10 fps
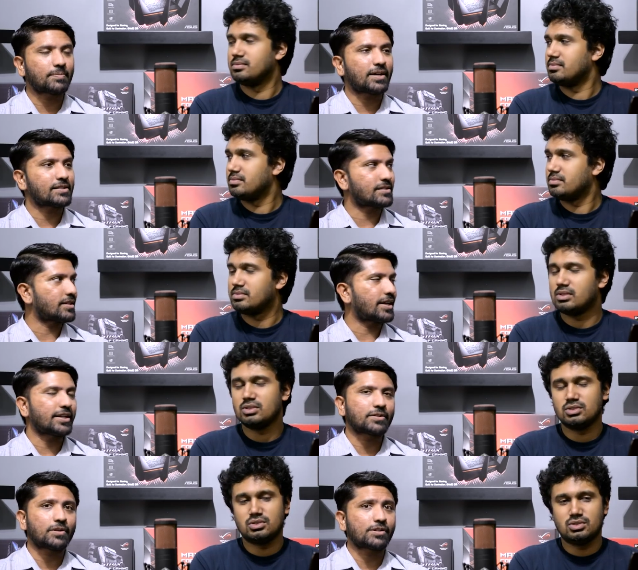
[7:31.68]
Speaker 1: the past and
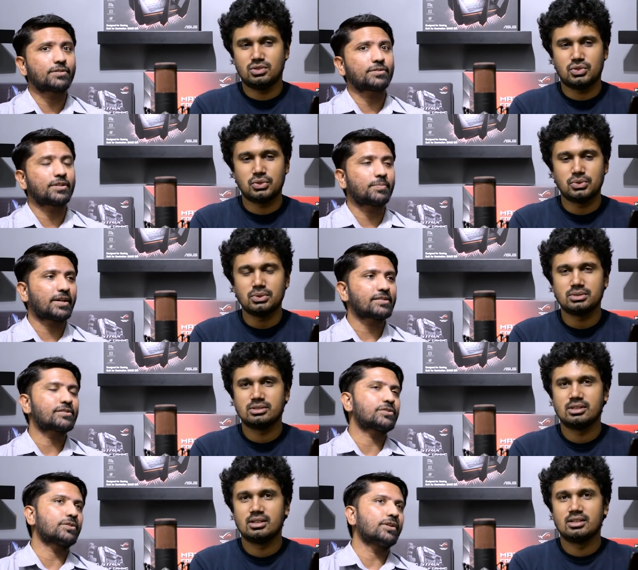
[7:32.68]
high-end Quadros True. in the
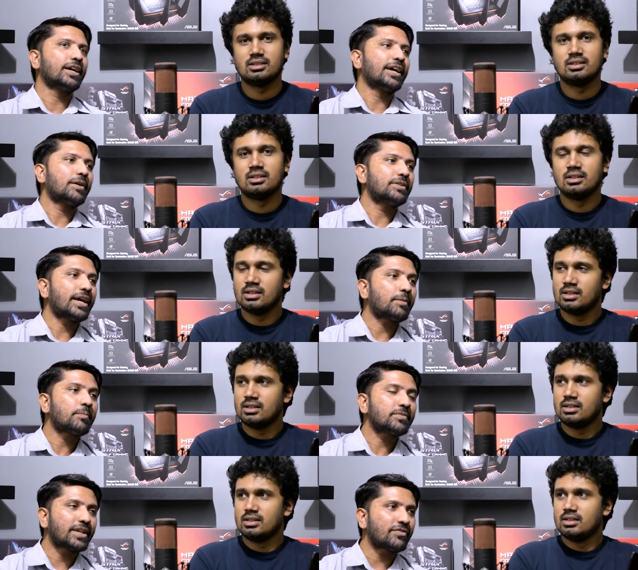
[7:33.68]
past. So there
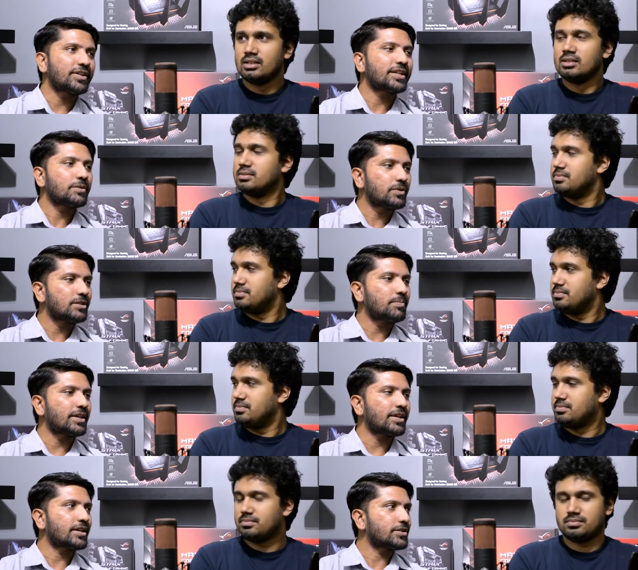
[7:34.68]
definitely will
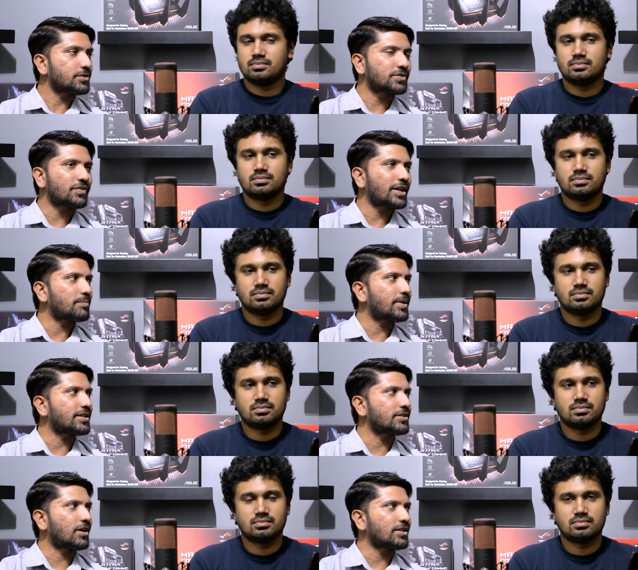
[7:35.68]
be a use for it,
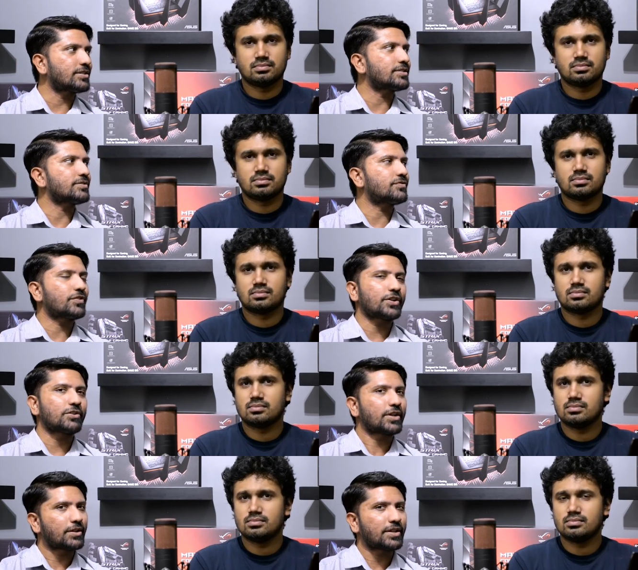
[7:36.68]
but not for
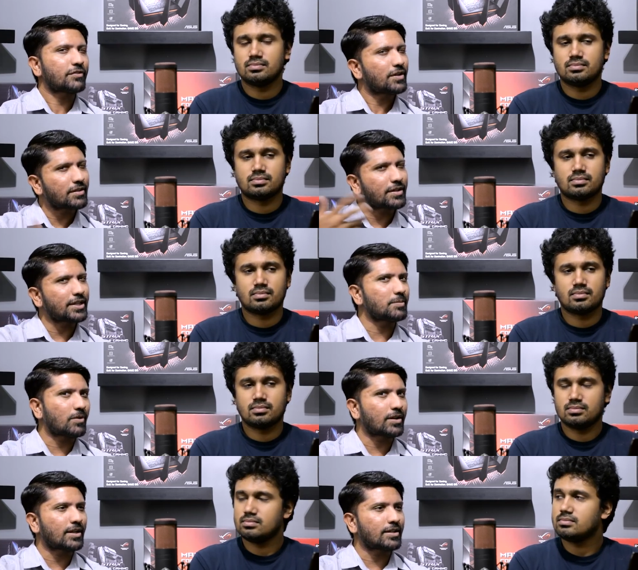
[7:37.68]
your regular. If you're a 3D
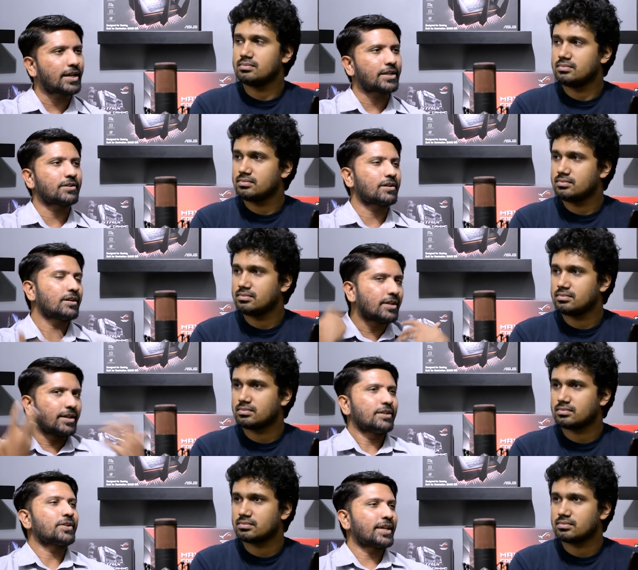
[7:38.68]
modeler and you're
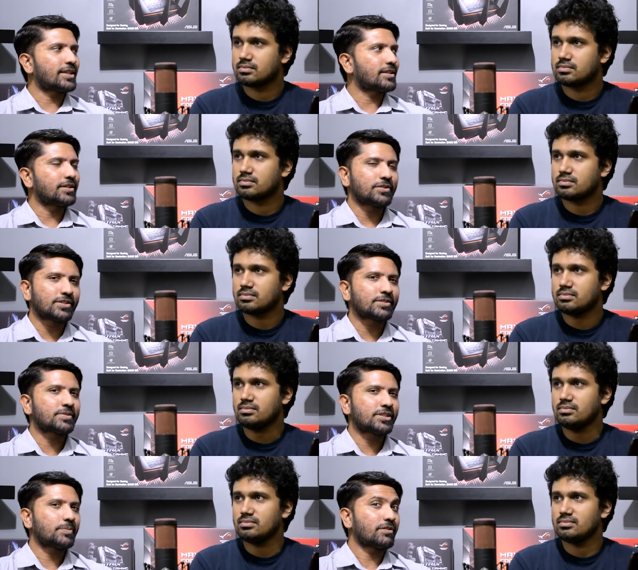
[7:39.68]
looking at the 32
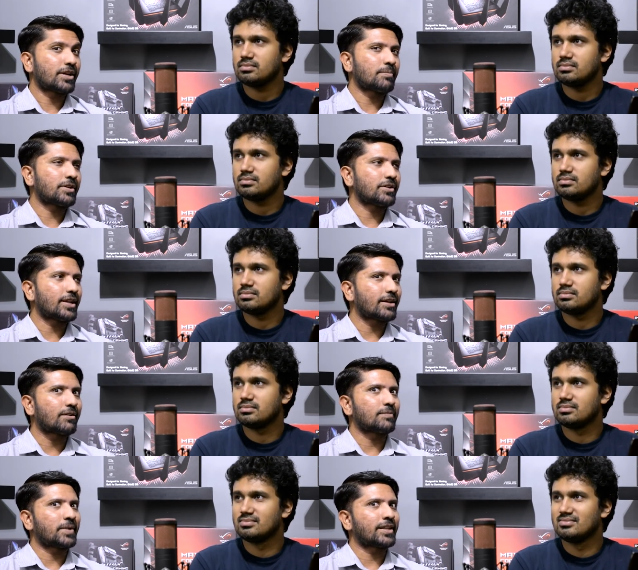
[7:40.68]
GB of RAM and you're like,
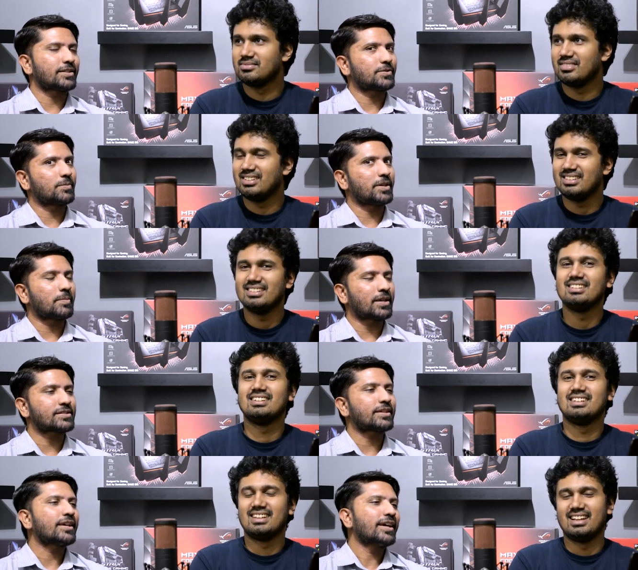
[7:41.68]
oh man, that's going to be
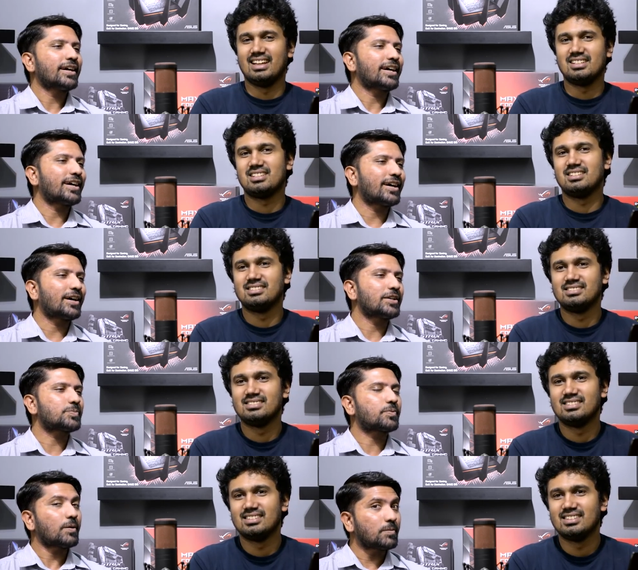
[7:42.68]
amazing. Uh,
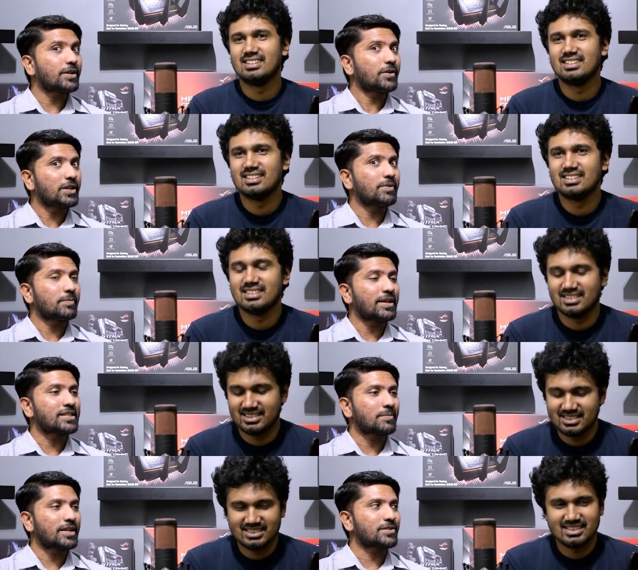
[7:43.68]
it's probably going to be
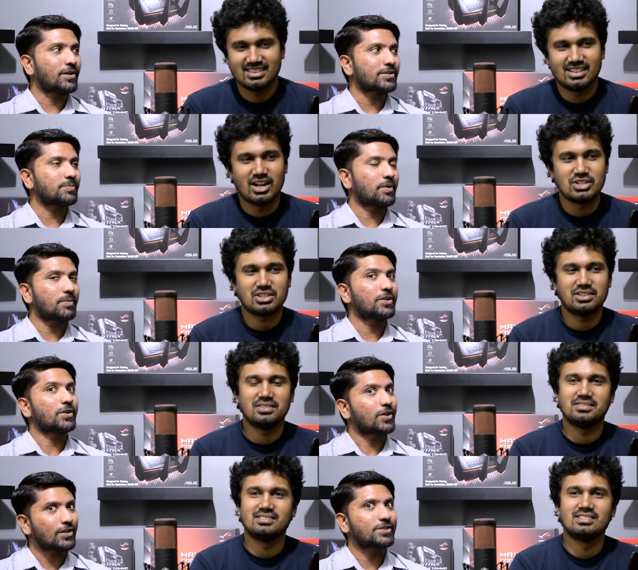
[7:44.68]
amazing, but it's also, probably
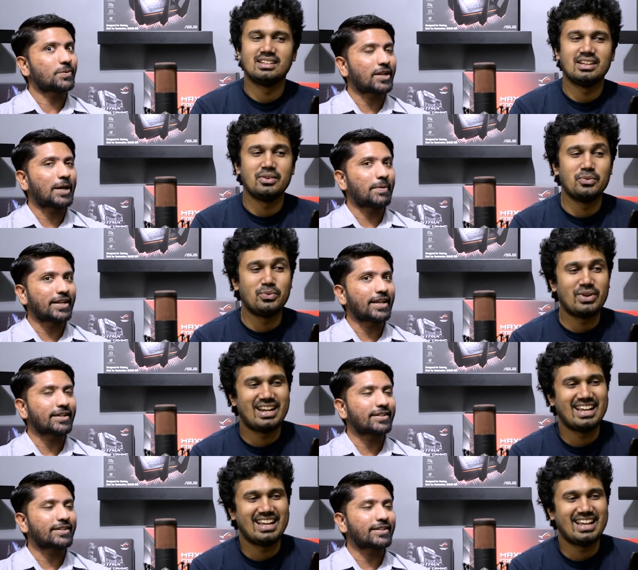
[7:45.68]
going to cost you an arm and a leg.